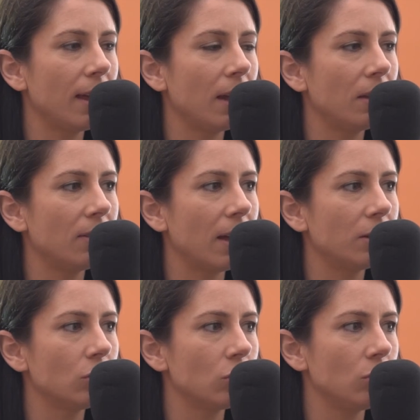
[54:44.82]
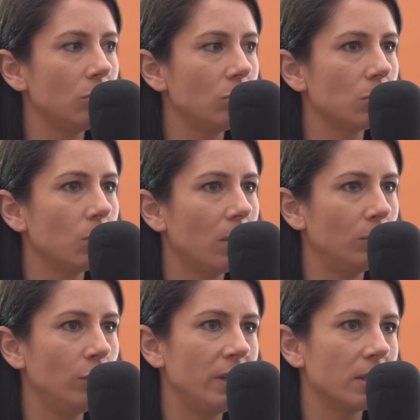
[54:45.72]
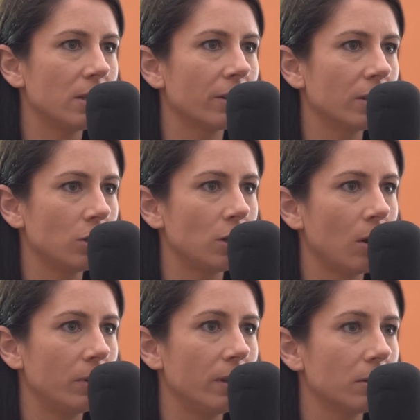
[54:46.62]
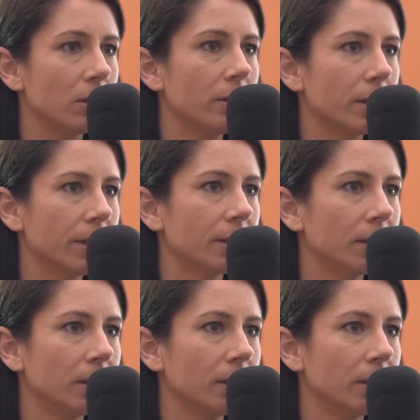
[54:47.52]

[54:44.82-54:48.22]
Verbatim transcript: they then choose what movies they're going to show in their theater?